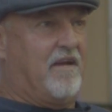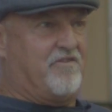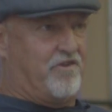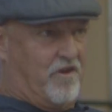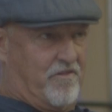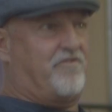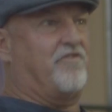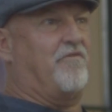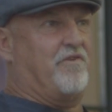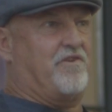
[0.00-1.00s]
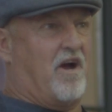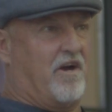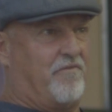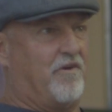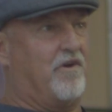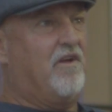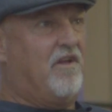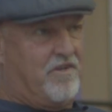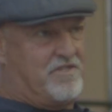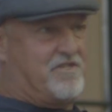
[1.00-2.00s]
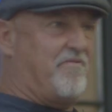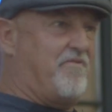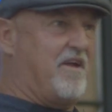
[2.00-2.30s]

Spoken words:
As you know, this is a photographer. You set